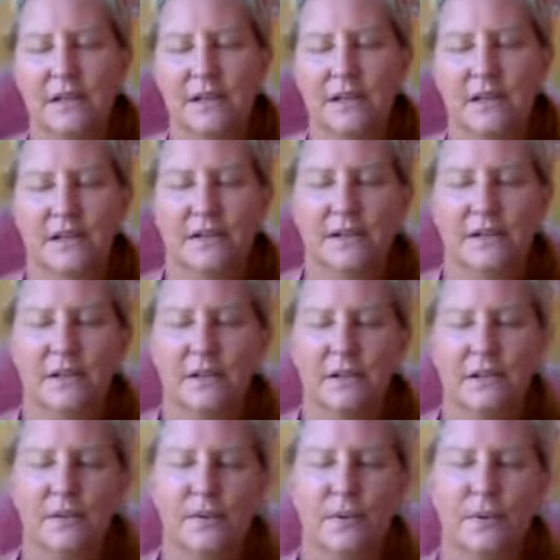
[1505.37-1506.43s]

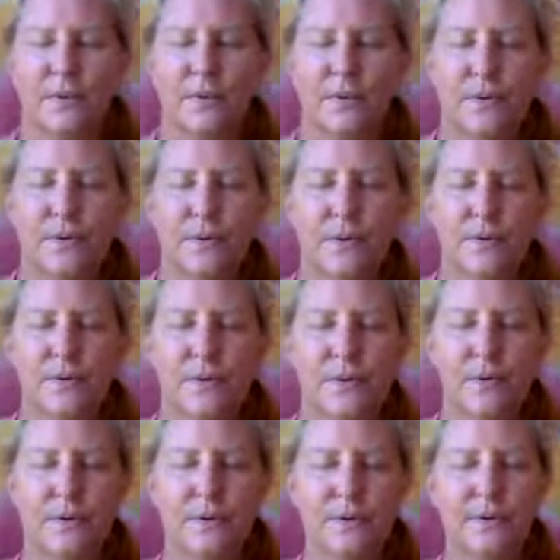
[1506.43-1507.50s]

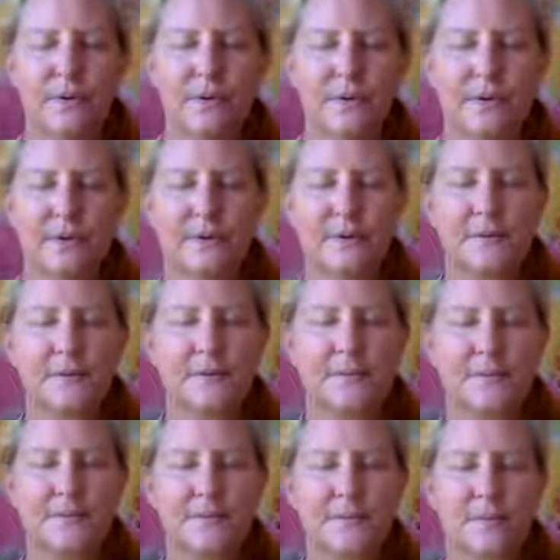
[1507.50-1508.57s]

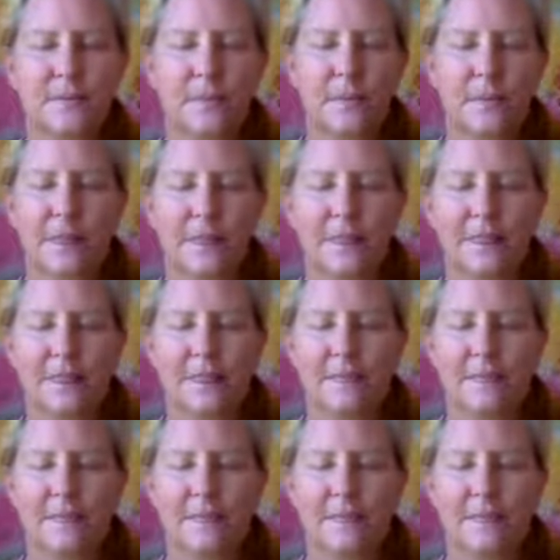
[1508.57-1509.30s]
Nobody speaks.